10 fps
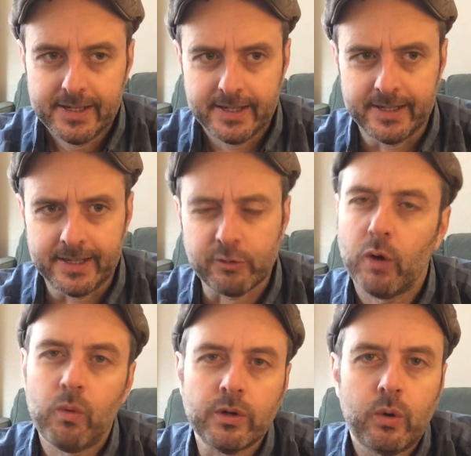I've
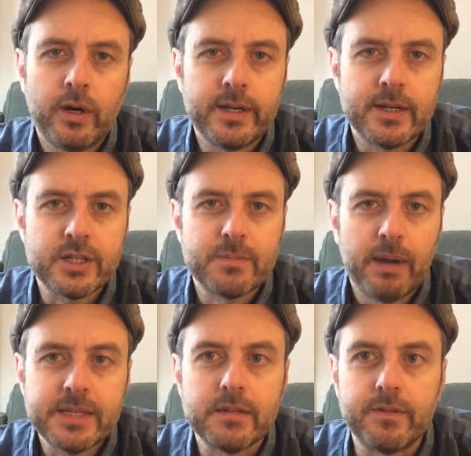got one quite nice
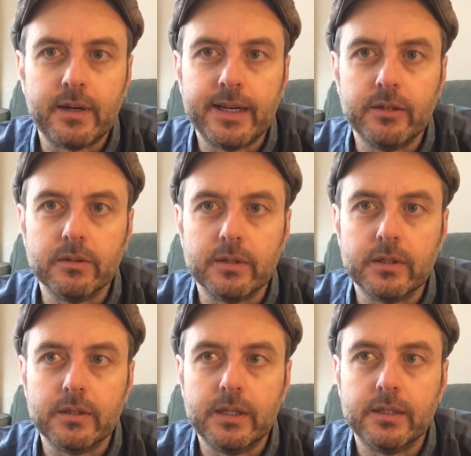splatter vinyl
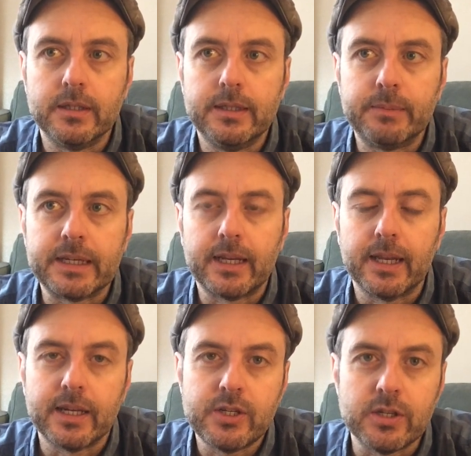in my
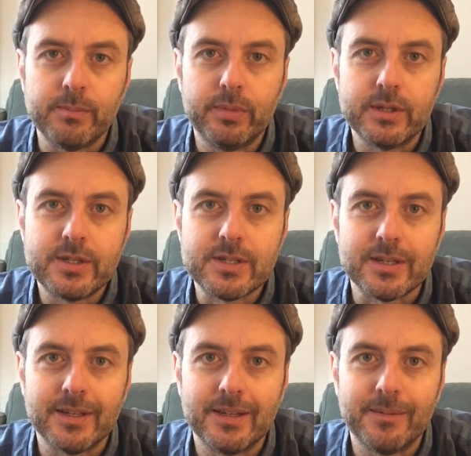collection, but
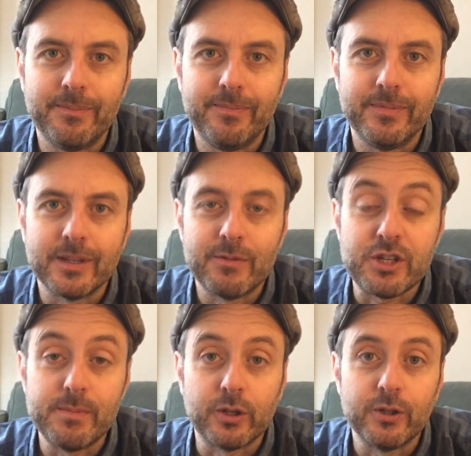
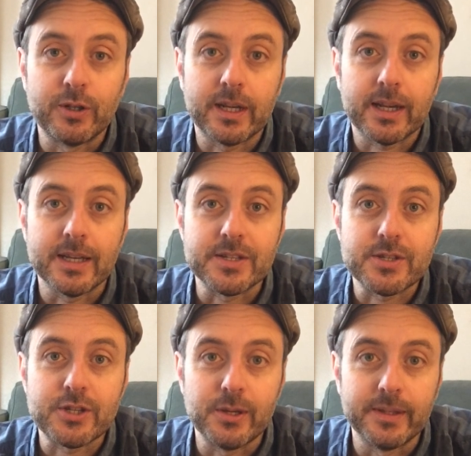Richard McCook has
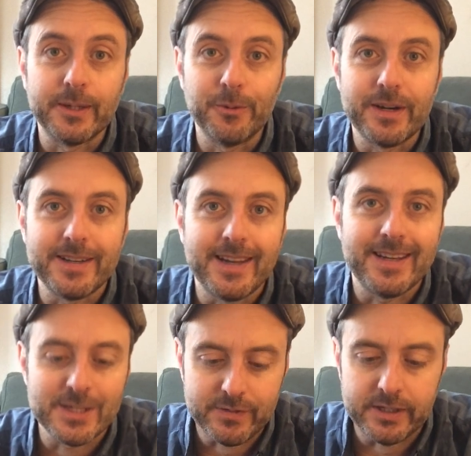shown that already in
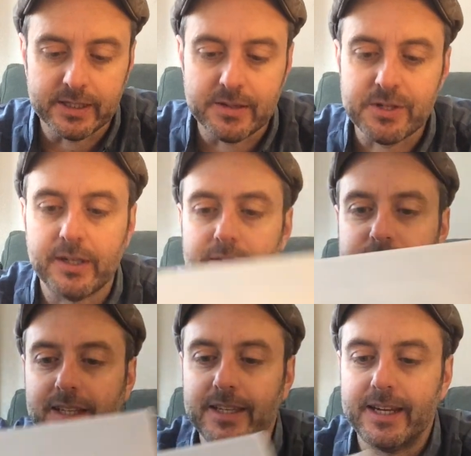his video, so go and
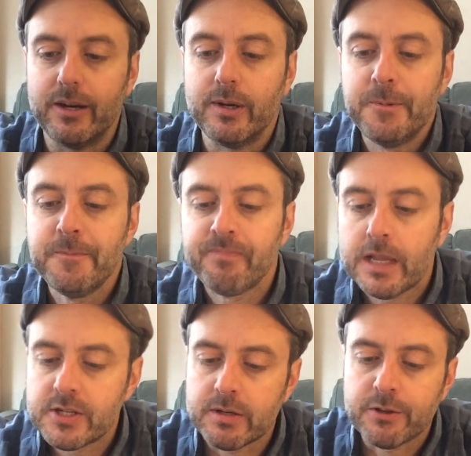check that out.
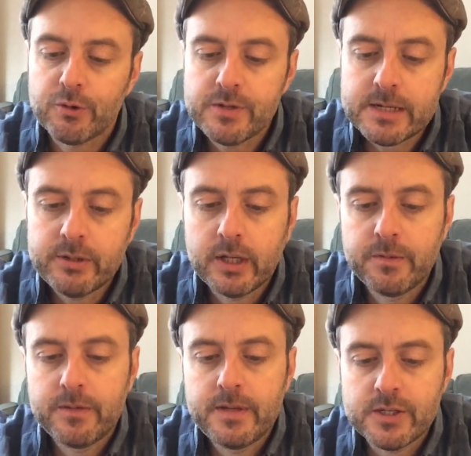So I thought I would go
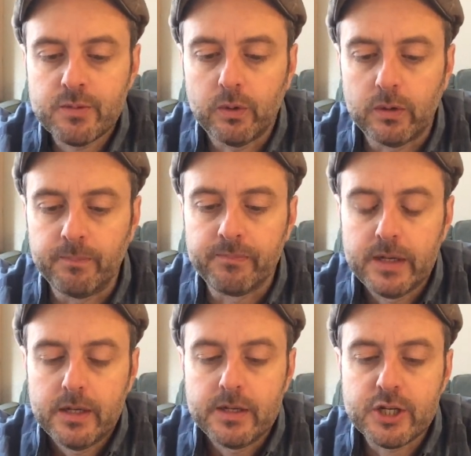for this one,
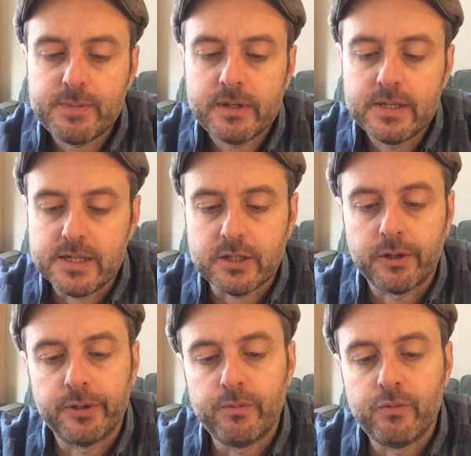just because it's
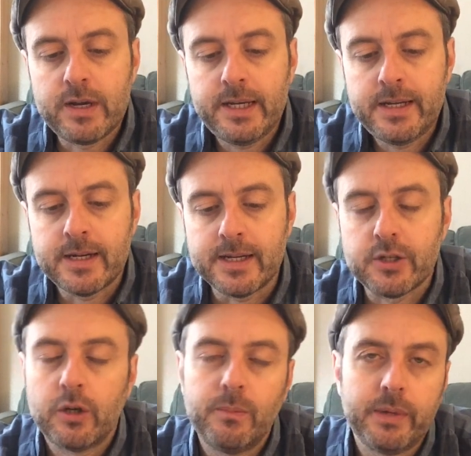got a really nice
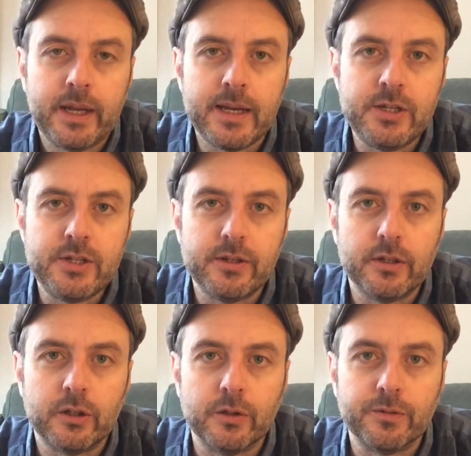combination
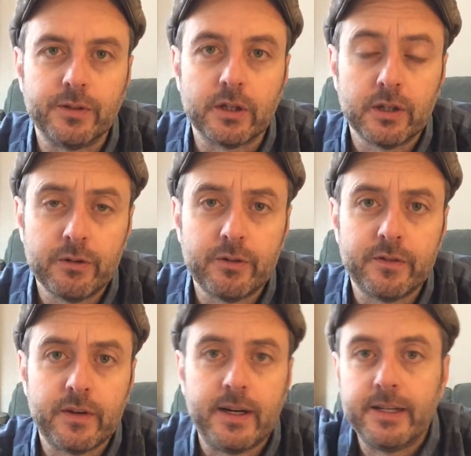of the colour of the
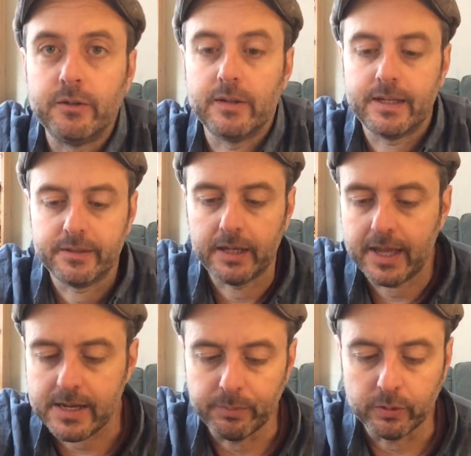vinyl and the
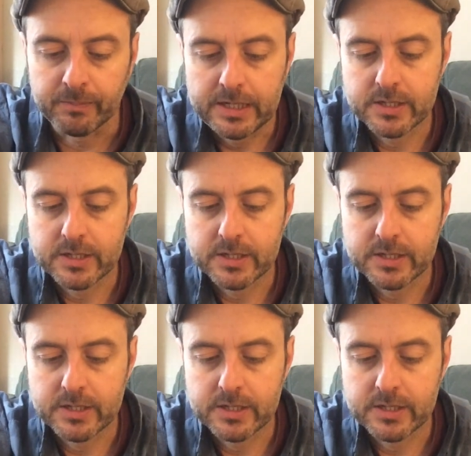label.